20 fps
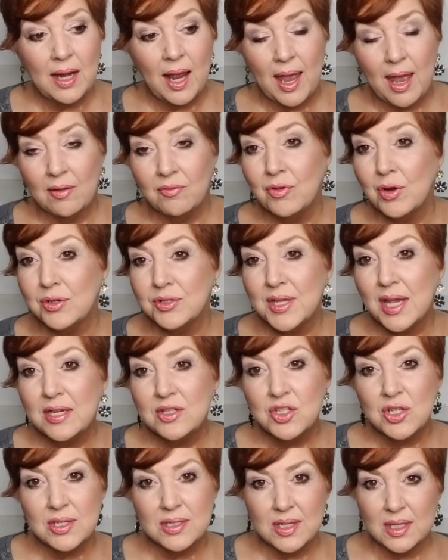I have
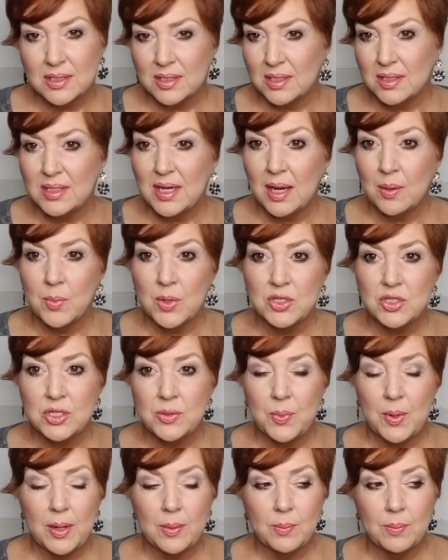rosacea. It doesn't take much
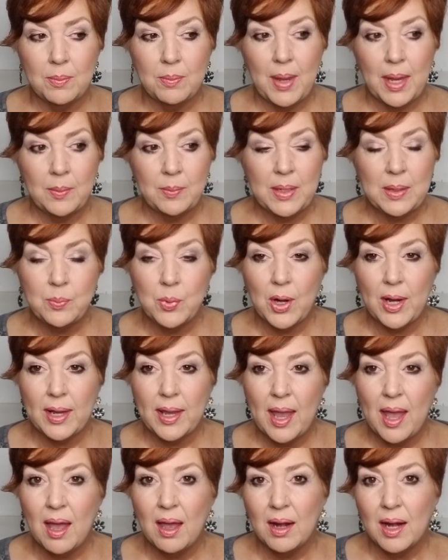to make me
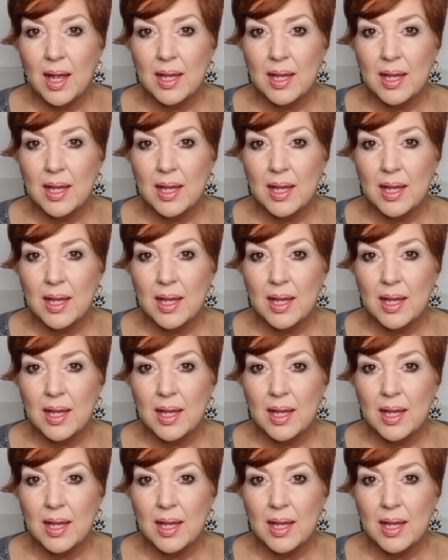break out.